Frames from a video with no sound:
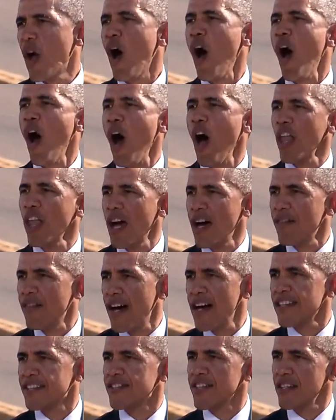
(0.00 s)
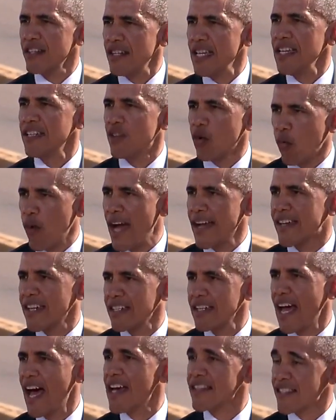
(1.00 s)
All of us need to
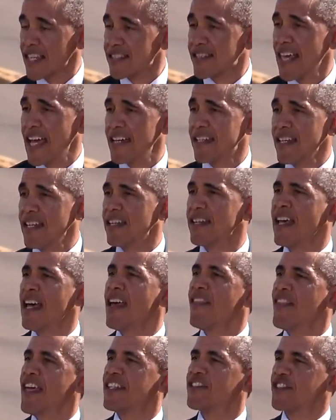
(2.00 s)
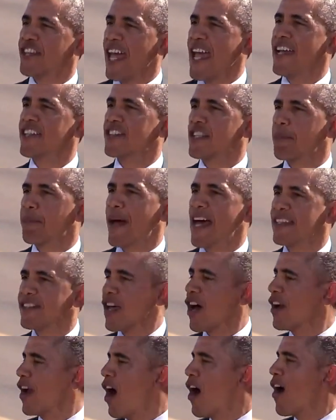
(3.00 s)
recognize, as they did, that change depends
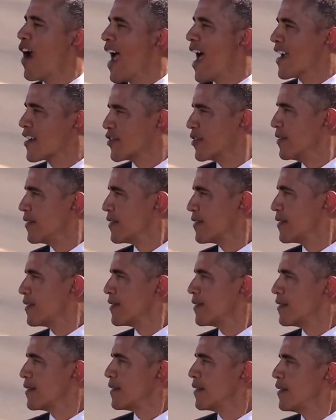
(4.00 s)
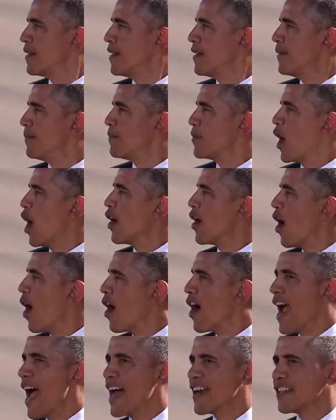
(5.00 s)
on our actions, on
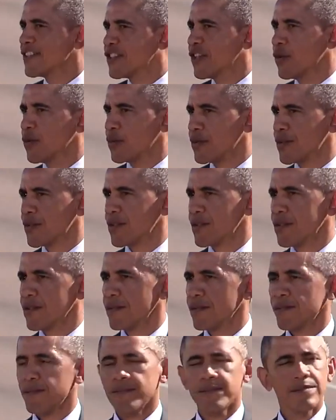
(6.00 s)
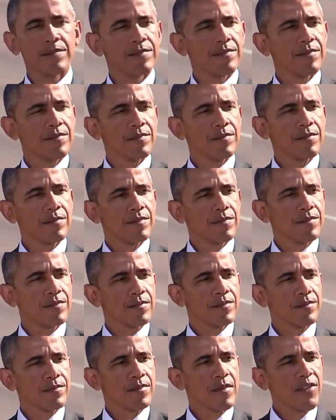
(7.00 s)
our attitudes,
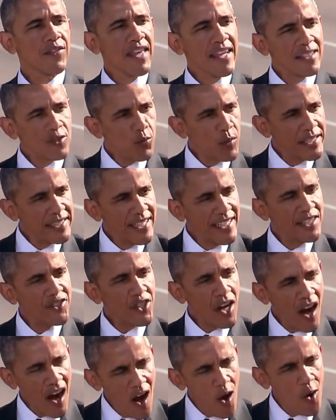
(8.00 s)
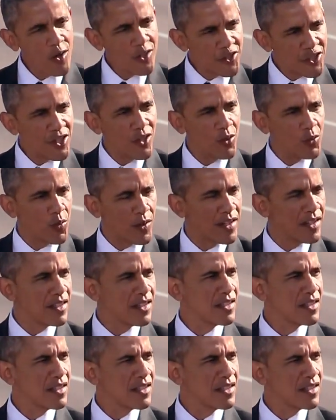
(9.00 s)
the things we teach our children.